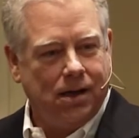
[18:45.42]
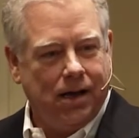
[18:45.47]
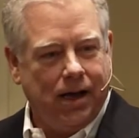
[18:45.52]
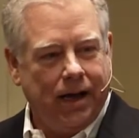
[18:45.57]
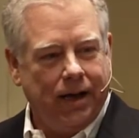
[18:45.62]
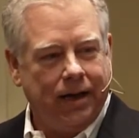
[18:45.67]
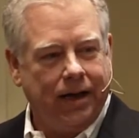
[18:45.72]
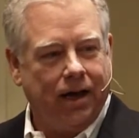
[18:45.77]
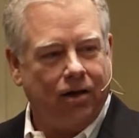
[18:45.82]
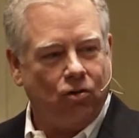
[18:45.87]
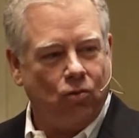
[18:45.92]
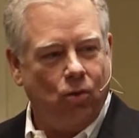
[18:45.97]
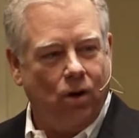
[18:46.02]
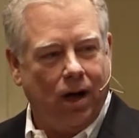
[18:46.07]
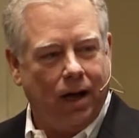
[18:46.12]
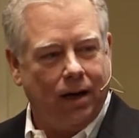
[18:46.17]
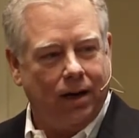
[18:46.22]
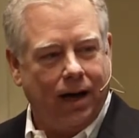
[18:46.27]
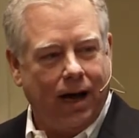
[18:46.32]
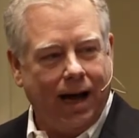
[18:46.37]
And guess
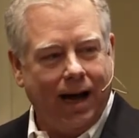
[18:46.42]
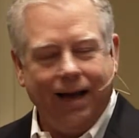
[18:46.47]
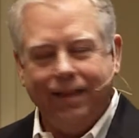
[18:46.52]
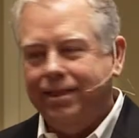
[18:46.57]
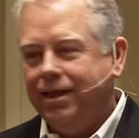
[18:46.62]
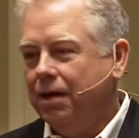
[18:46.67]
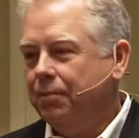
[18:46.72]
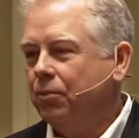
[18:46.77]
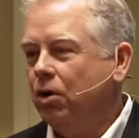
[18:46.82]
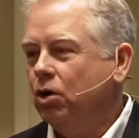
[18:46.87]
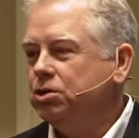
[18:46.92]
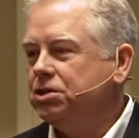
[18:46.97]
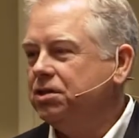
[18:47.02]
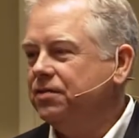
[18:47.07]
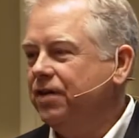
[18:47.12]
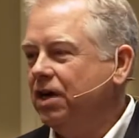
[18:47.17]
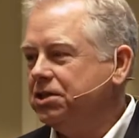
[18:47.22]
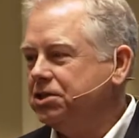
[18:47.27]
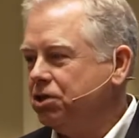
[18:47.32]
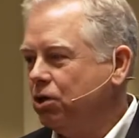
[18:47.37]
what? I think most
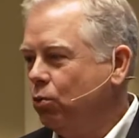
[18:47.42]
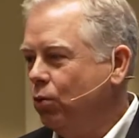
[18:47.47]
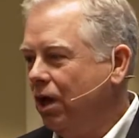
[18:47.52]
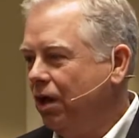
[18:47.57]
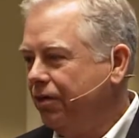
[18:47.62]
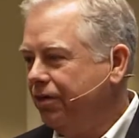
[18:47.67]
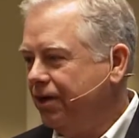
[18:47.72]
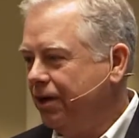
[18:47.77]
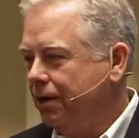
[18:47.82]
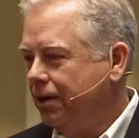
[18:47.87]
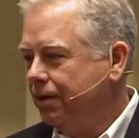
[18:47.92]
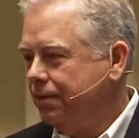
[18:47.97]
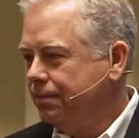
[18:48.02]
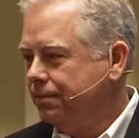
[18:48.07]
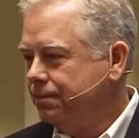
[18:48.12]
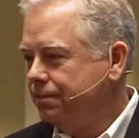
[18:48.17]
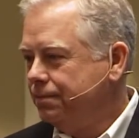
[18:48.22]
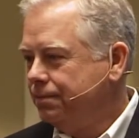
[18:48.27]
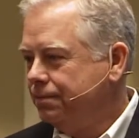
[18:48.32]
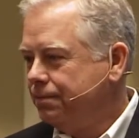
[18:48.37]
of us are wealthy,
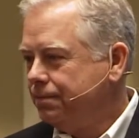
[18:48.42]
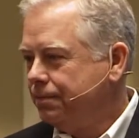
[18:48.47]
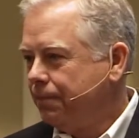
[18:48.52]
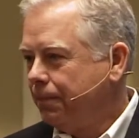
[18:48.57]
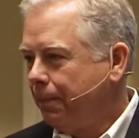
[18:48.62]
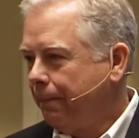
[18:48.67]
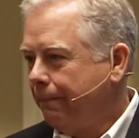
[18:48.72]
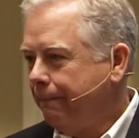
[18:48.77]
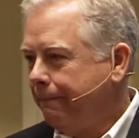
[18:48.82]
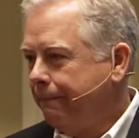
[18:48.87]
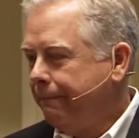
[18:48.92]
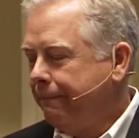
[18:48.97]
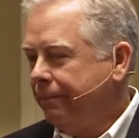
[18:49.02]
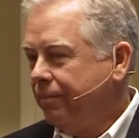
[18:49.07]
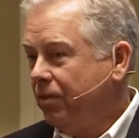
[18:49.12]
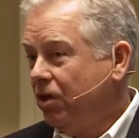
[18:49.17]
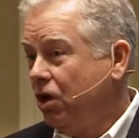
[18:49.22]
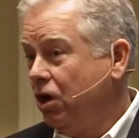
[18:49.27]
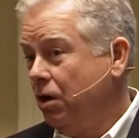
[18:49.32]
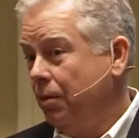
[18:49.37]

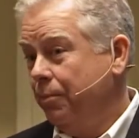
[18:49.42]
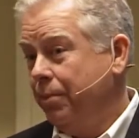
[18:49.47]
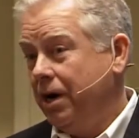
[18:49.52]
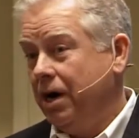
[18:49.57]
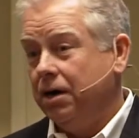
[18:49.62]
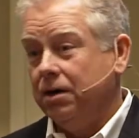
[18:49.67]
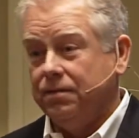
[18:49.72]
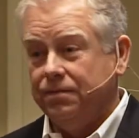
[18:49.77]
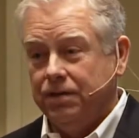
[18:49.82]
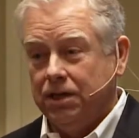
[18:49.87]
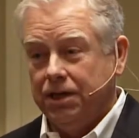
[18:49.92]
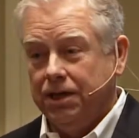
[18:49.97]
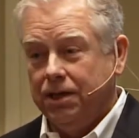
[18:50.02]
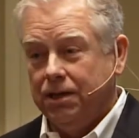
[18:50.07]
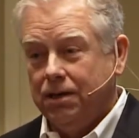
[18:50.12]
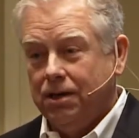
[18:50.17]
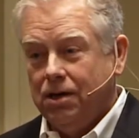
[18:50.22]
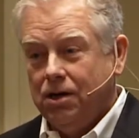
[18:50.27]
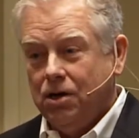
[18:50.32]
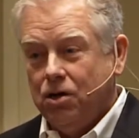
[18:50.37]
comparatively,
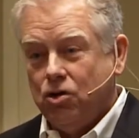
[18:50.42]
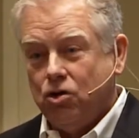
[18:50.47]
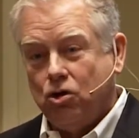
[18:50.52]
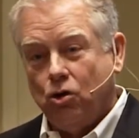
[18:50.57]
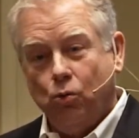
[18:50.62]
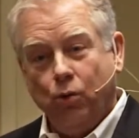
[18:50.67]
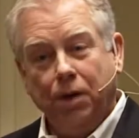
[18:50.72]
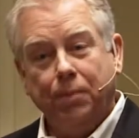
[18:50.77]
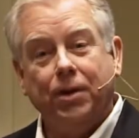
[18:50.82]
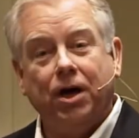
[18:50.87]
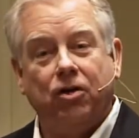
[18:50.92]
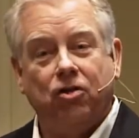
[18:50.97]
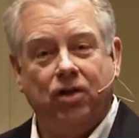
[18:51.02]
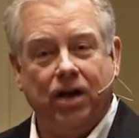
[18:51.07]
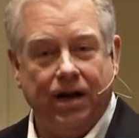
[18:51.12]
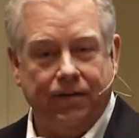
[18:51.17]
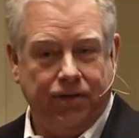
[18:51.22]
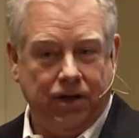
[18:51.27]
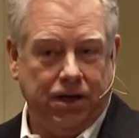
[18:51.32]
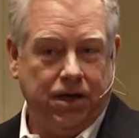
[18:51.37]
so we must
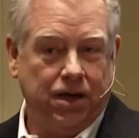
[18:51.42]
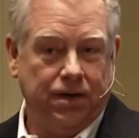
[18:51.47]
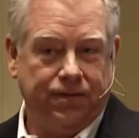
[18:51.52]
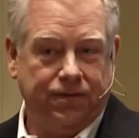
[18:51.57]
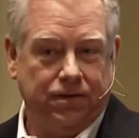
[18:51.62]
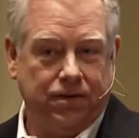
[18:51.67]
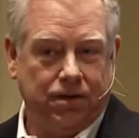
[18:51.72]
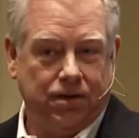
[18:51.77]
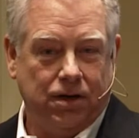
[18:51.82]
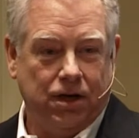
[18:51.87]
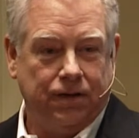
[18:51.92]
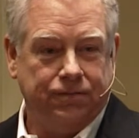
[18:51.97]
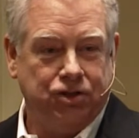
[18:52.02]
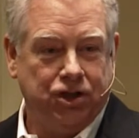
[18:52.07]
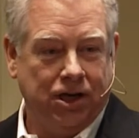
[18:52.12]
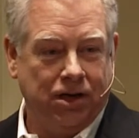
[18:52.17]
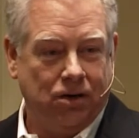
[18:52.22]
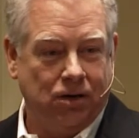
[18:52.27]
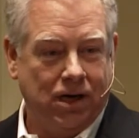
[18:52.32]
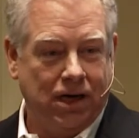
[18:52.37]
have the gift of
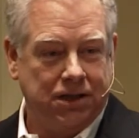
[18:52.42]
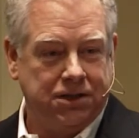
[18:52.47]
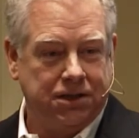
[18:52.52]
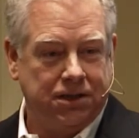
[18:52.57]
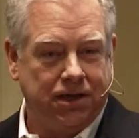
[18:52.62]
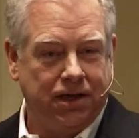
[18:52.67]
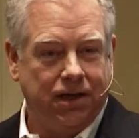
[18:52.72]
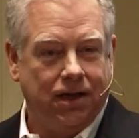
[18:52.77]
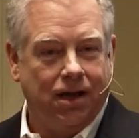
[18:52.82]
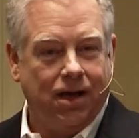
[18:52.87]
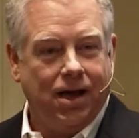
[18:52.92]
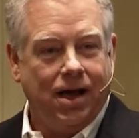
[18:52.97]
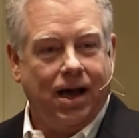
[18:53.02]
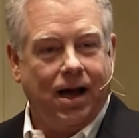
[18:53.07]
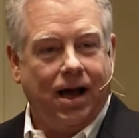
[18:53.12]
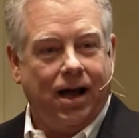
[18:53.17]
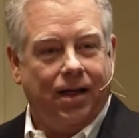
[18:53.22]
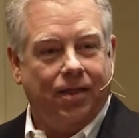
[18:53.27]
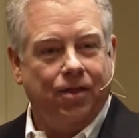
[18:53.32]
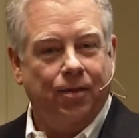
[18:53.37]
generosity.
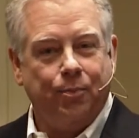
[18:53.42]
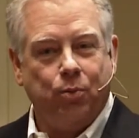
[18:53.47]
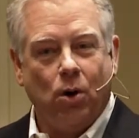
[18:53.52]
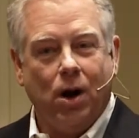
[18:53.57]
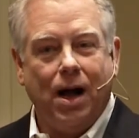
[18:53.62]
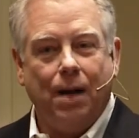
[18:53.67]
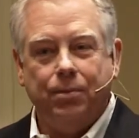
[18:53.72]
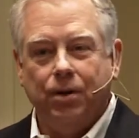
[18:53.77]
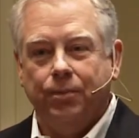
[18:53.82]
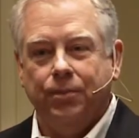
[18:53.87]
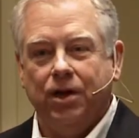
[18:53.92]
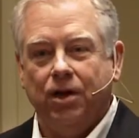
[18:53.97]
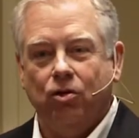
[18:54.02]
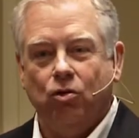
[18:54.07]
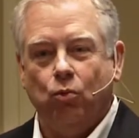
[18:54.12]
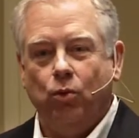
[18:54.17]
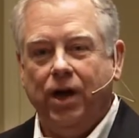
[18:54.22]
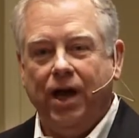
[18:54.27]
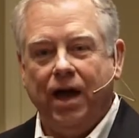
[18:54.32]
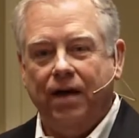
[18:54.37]
The problem is
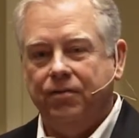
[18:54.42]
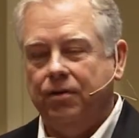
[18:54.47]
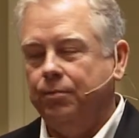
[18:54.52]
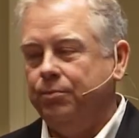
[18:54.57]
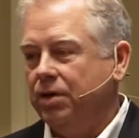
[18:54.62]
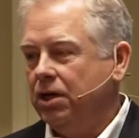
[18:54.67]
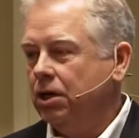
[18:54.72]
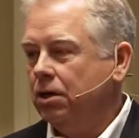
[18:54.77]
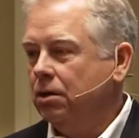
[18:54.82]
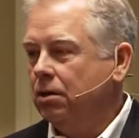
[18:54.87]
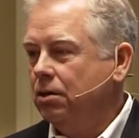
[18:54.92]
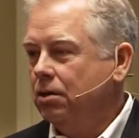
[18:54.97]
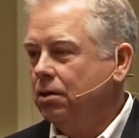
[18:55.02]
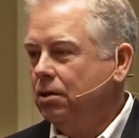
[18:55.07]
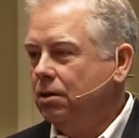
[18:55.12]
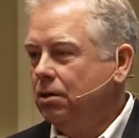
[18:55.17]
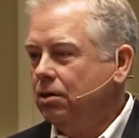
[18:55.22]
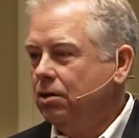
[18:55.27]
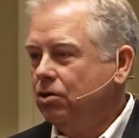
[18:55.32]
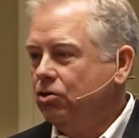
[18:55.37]
we haven't been
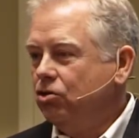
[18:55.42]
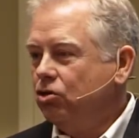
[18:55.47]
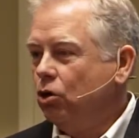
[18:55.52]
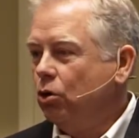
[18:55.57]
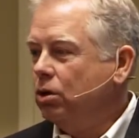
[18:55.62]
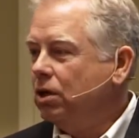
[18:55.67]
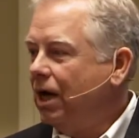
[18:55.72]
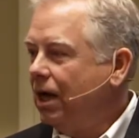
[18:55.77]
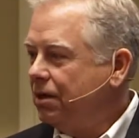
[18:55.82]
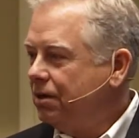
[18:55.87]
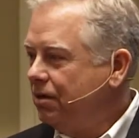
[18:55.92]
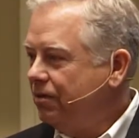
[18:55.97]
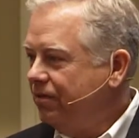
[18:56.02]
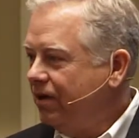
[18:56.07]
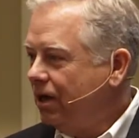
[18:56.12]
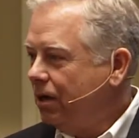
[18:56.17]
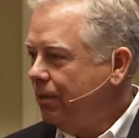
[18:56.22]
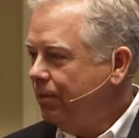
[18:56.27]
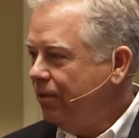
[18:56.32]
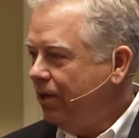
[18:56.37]
told how to
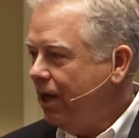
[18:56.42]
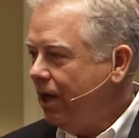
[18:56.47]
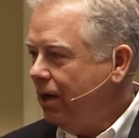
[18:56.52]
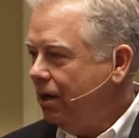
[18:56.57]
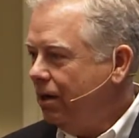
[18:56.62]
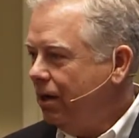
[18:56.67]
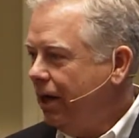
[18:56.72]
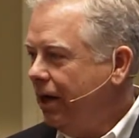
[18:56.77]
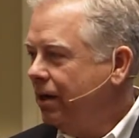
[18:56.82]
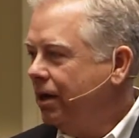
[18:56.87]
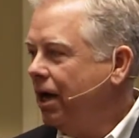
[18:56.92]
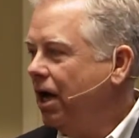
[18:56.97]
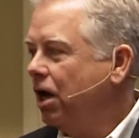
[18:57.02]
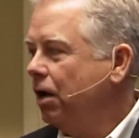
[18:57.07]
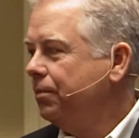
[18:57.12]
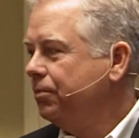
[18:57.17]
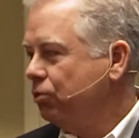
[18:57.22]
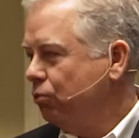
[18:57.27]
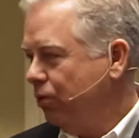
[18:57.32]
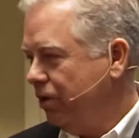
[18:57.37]
develop that and
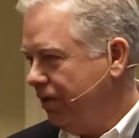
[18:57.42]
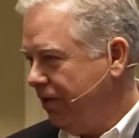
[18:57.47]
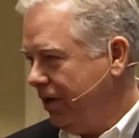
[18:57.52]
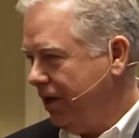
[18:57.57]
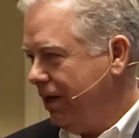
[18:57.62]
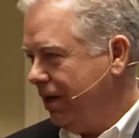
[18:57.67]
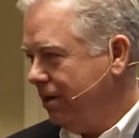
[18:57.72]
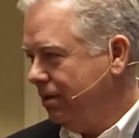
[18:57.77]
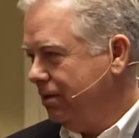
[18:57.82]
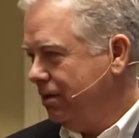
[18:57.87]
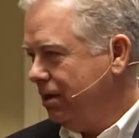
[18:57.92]
helped with that.